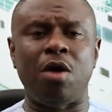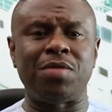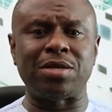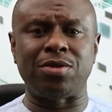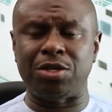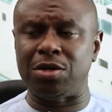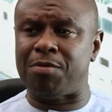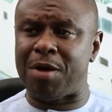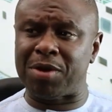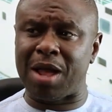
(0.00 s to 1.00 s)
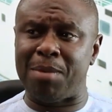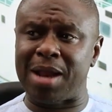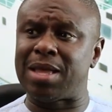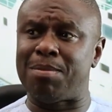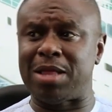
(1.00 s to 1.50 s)
of the Association of African
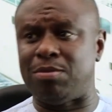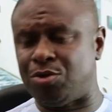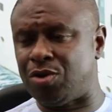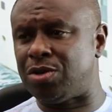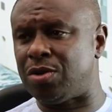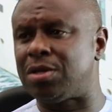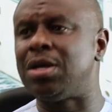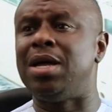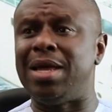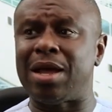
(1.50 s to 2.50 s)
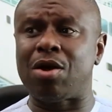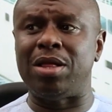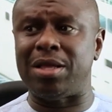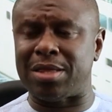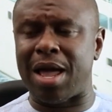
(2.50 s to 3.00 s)
Maritime Administrations in
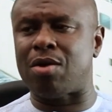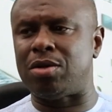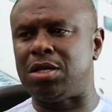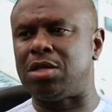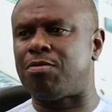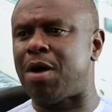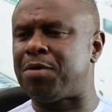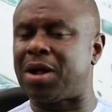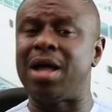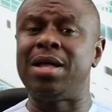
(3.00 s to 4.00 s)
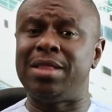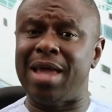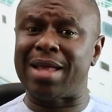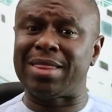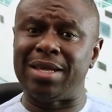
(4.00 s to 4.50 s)
the entire continent of Africa.
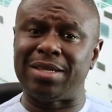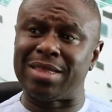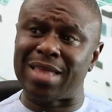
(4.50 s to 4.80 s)
There is a